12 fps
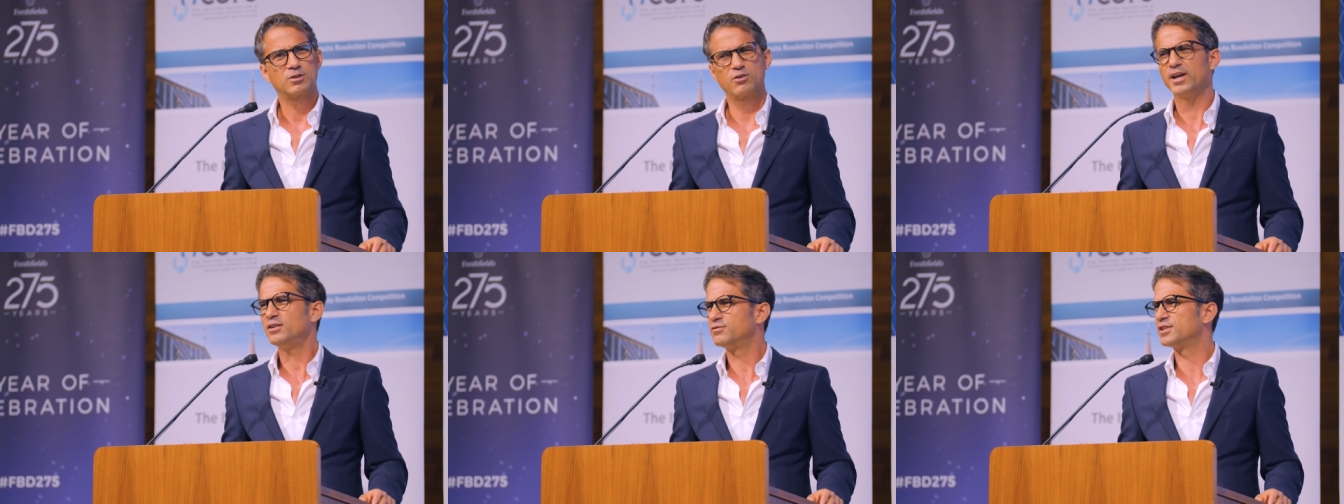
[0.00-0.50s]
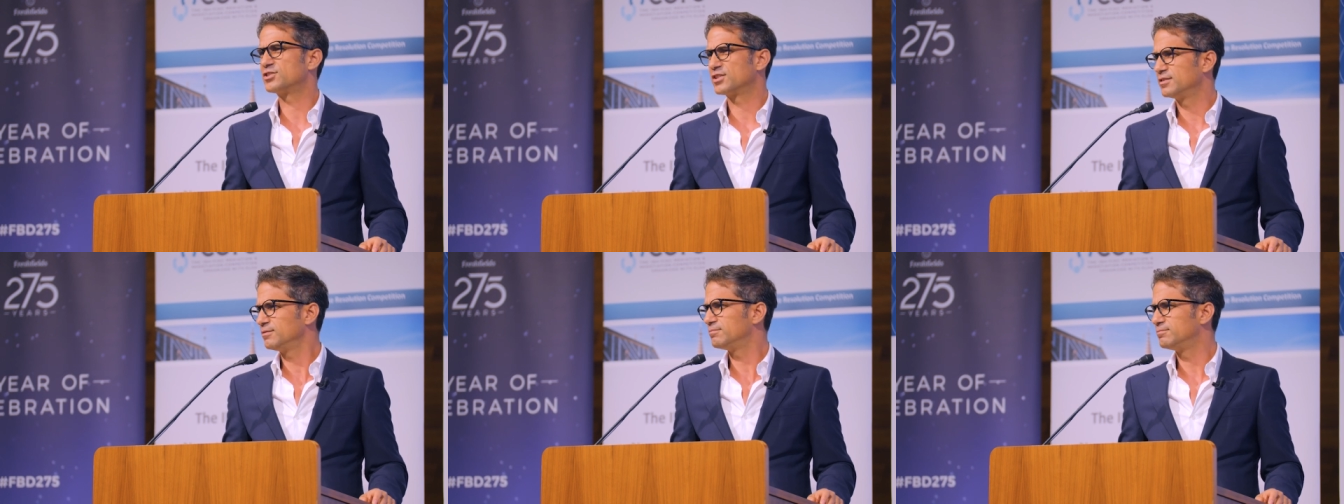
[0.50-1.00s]
great
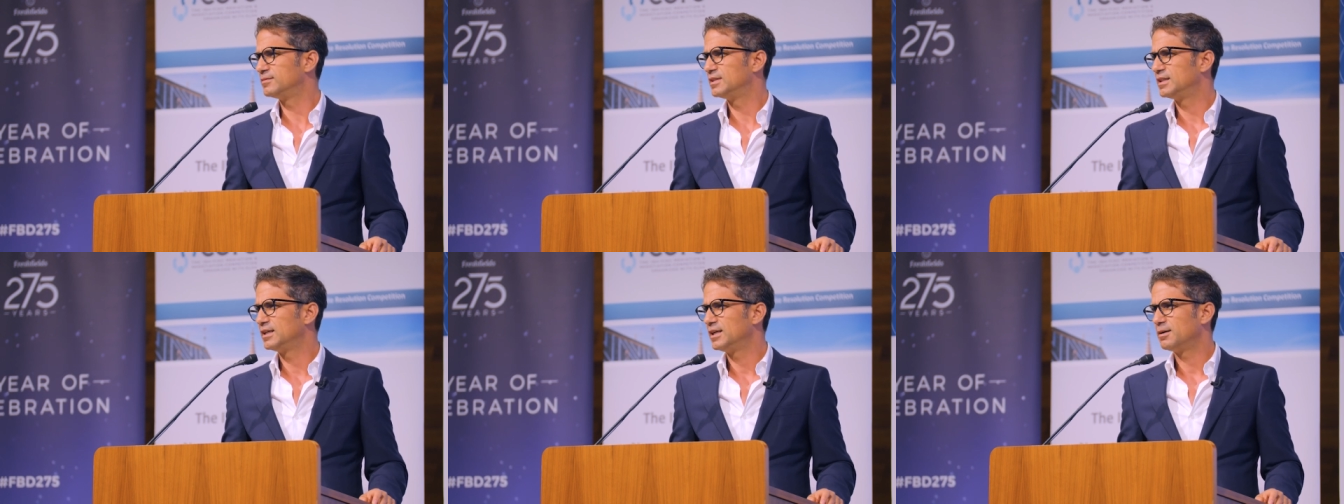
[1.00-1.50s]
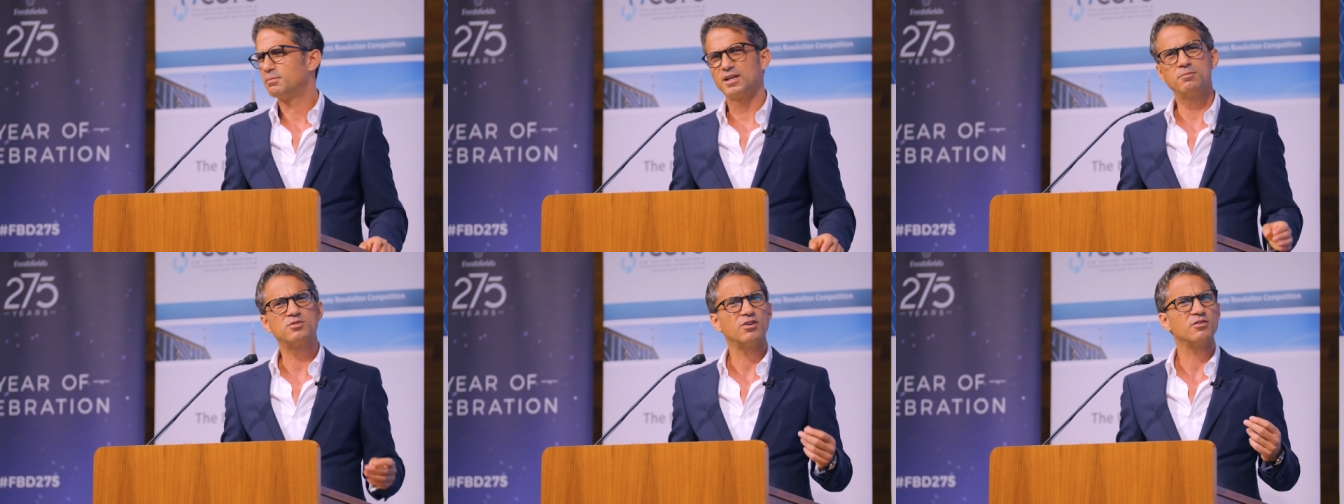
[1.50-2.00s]
vision, but
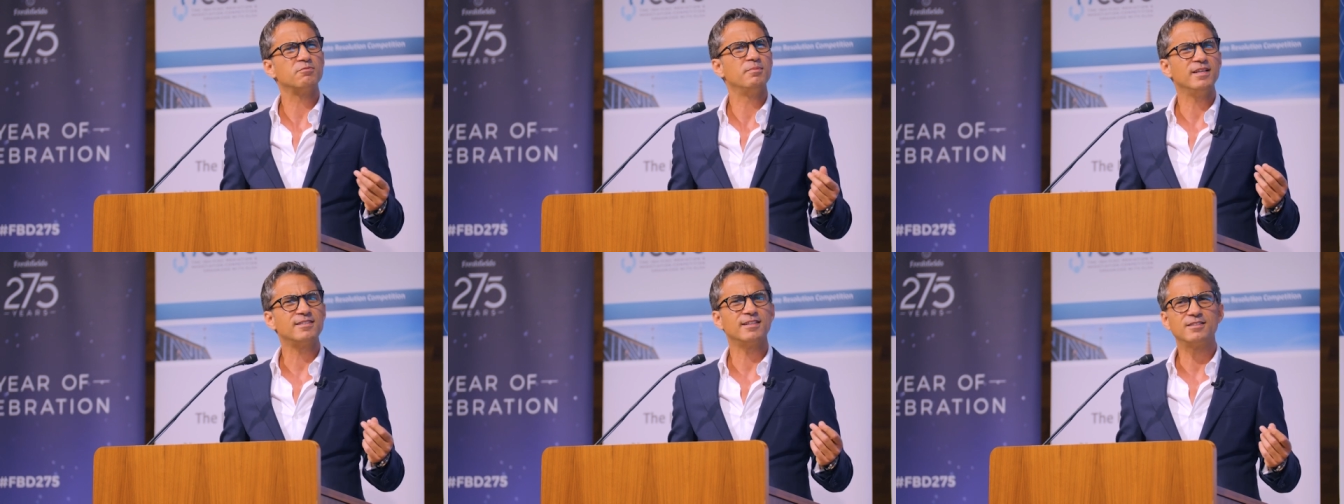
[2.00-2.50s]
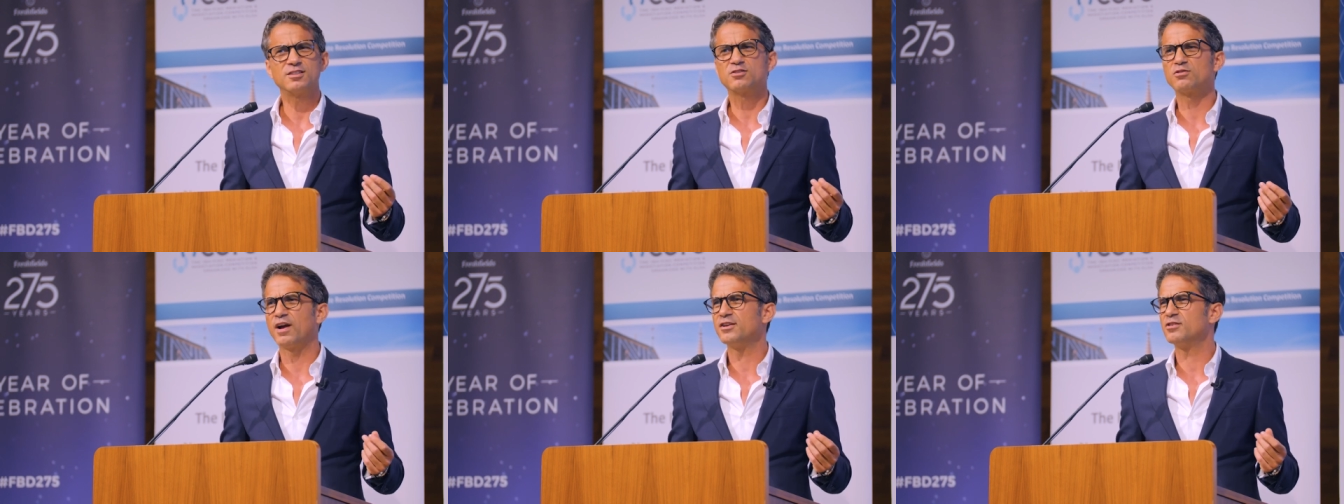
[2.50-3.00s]
I'm sort of missing the
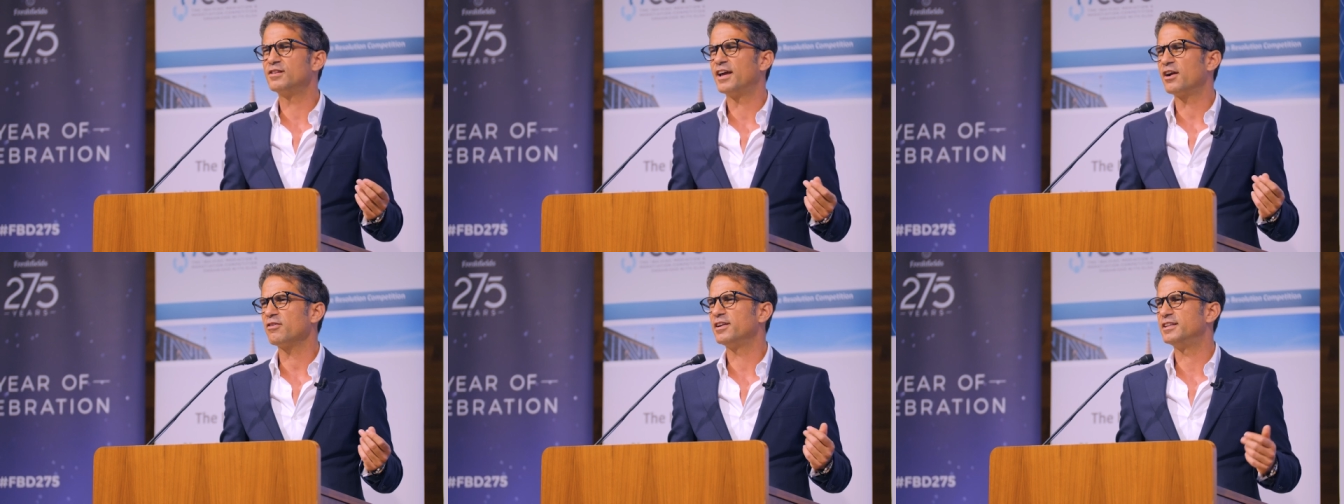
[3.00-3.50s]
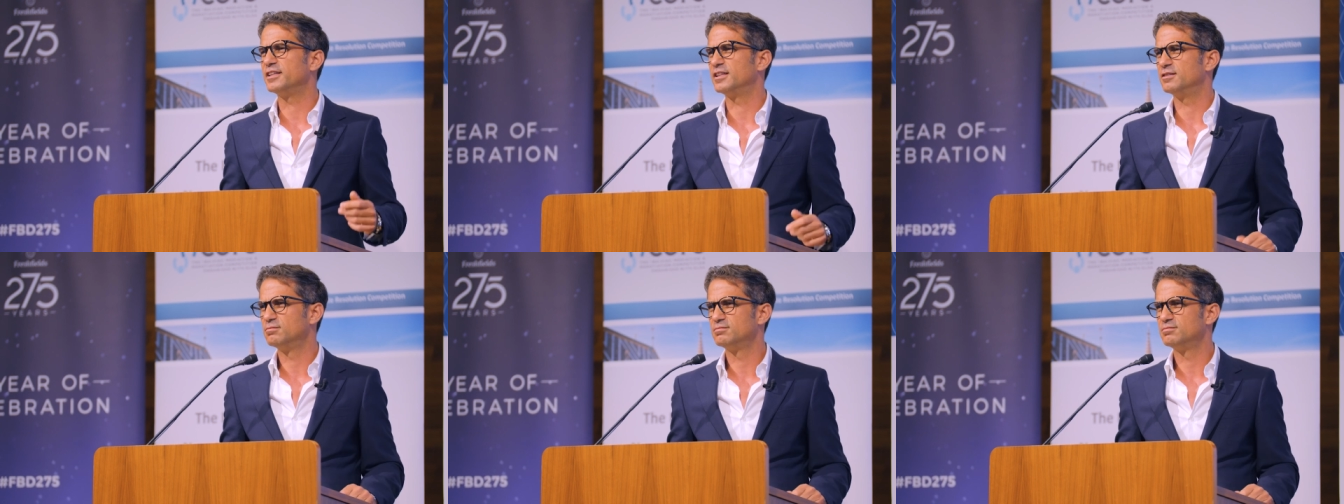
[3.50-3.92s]
granularity.